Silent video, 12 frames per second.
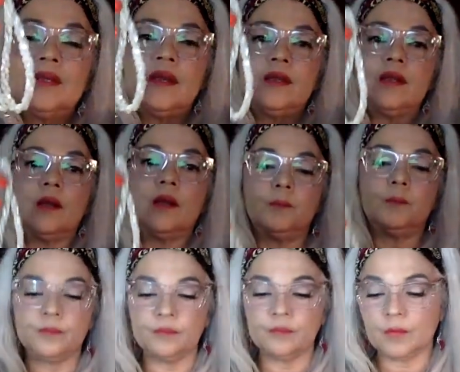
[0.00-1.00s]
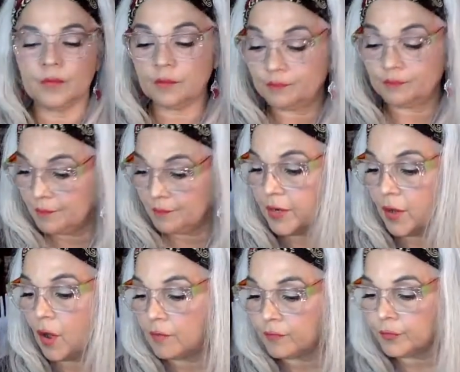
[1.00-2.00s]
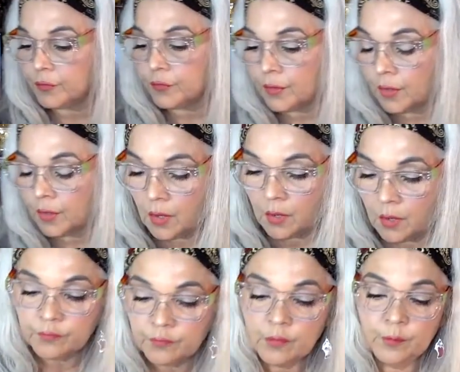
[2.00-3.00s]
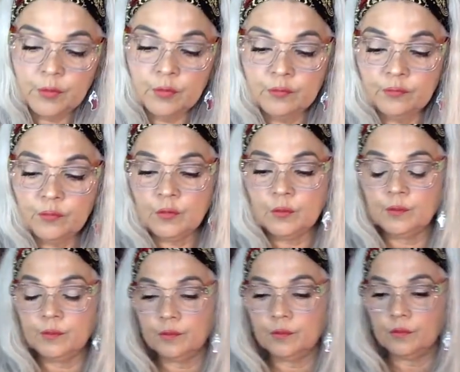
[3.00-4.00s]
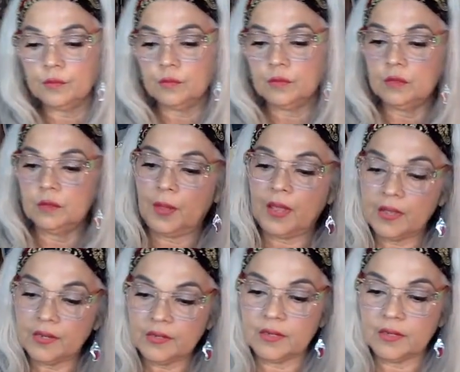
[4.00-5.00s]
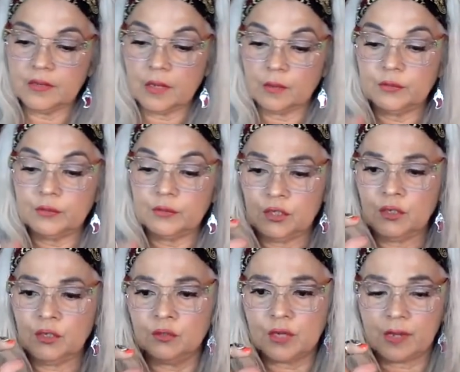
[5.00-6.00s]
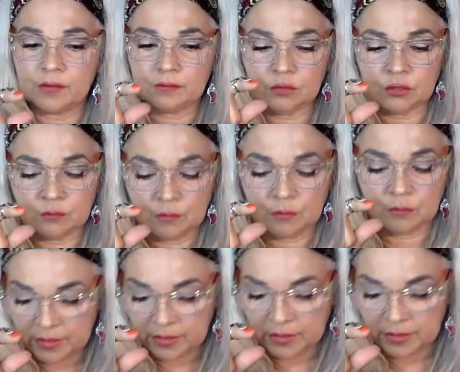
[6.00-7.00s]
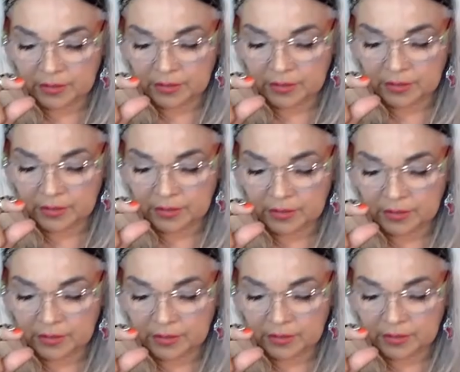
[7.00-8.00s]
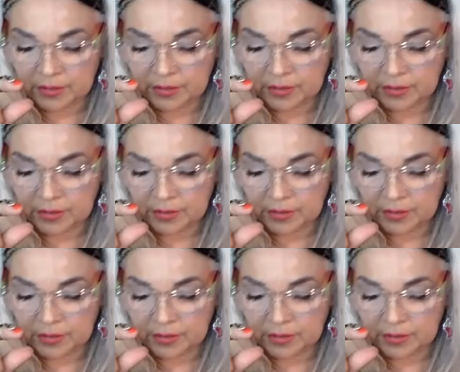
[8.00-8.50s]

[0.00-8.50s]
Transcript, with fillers: night, I I made an offer for a beautiful pendant that was huge, like an inch and a half long, and it was